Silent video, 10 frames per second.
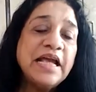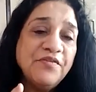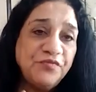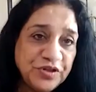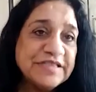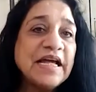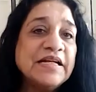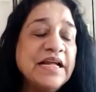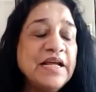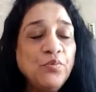every
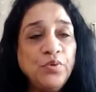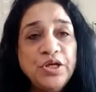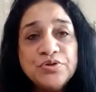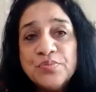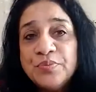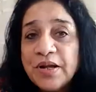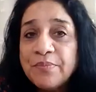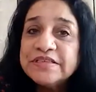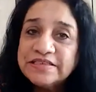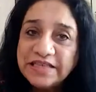Sunday, we used to put
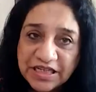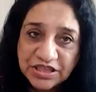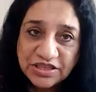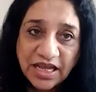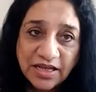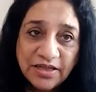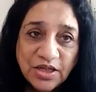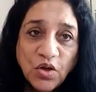up a stage there.